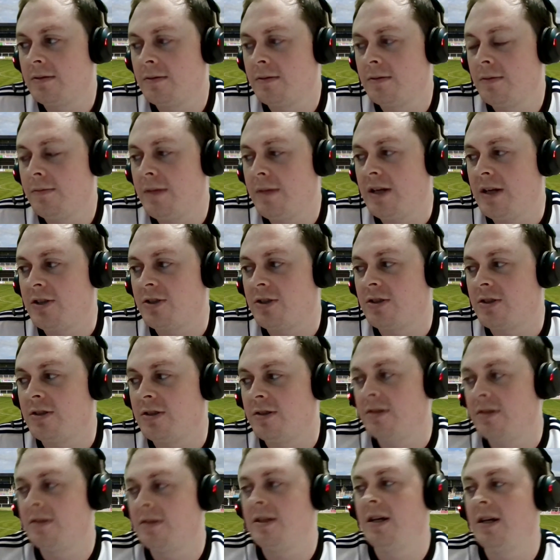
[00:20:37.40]

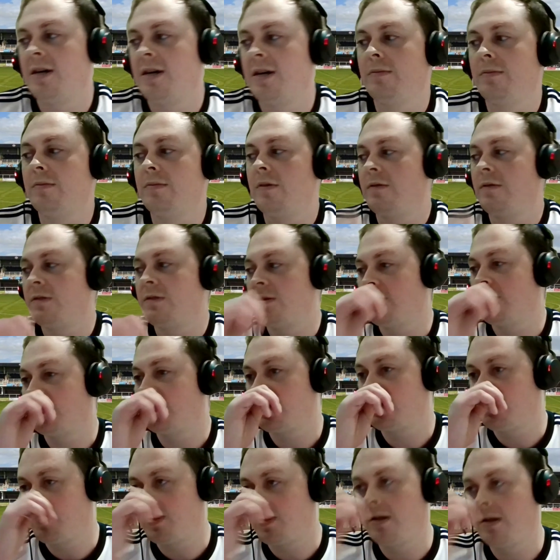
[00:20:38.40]
mentioned, obviously
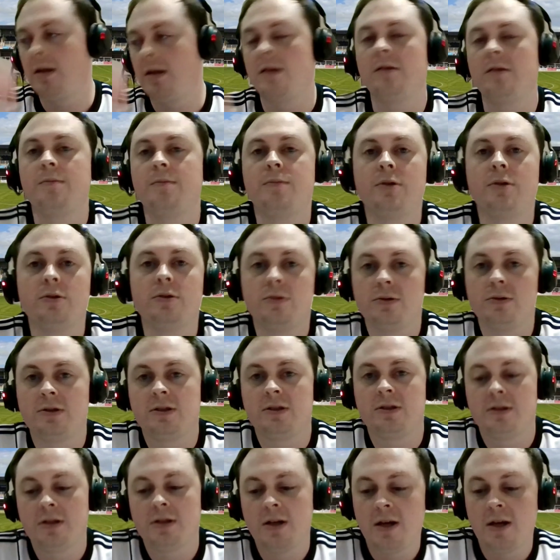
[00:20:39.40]
watching with the London
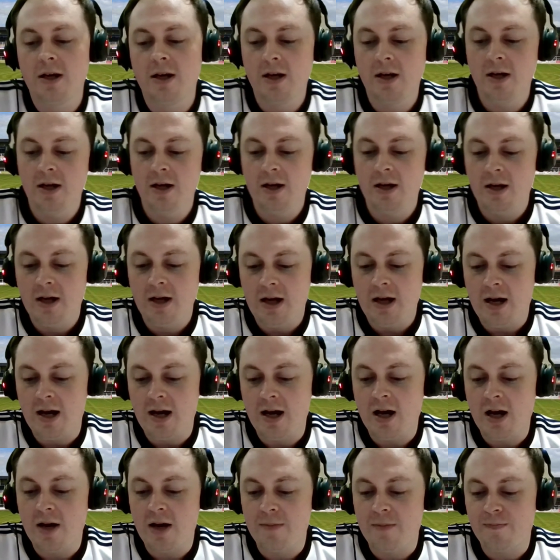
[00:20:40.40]
Bulls.
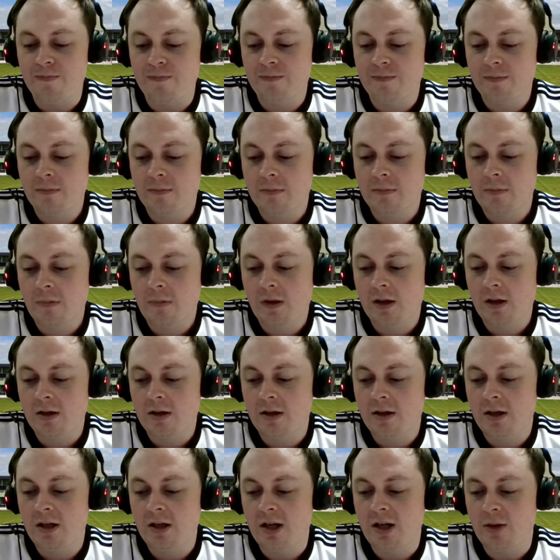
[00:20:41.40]

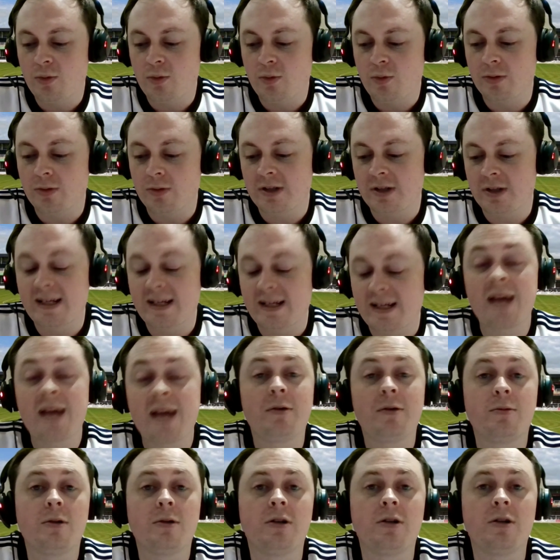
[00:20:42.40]
What a game
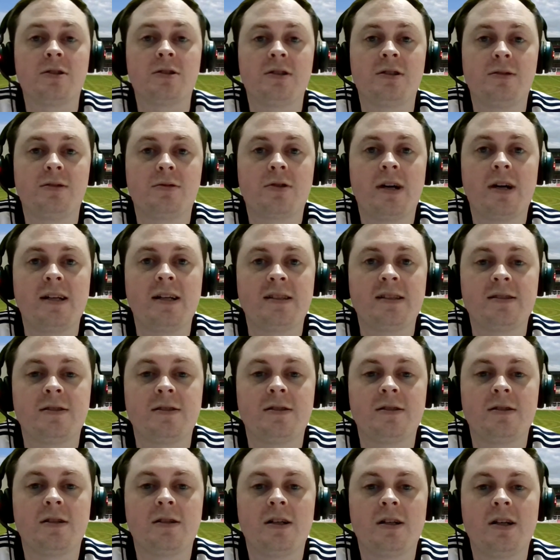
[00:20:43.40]
it was, and it was great
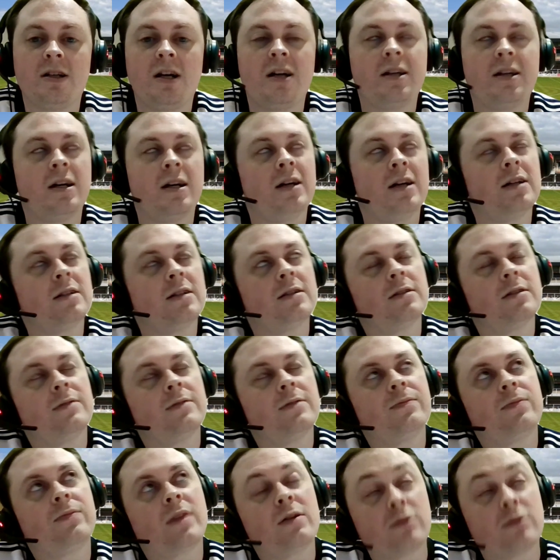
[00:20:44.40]

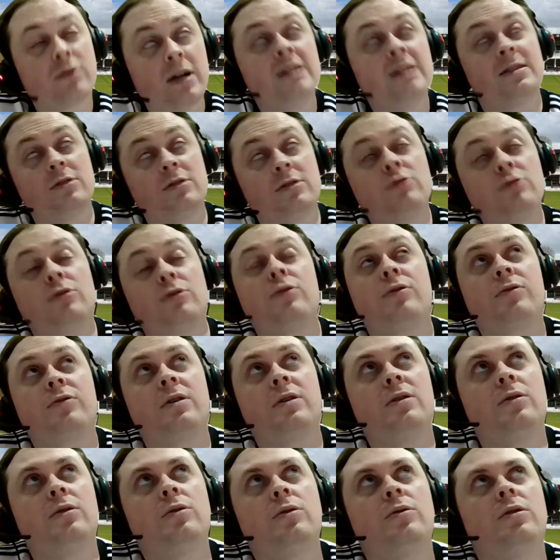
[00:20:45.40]
to draw
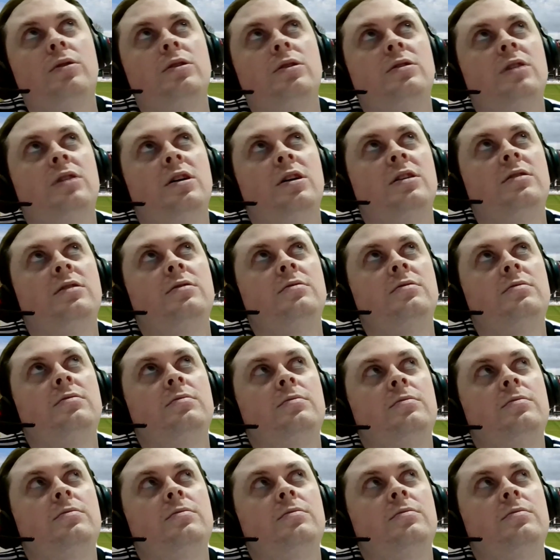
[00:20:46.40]
3-3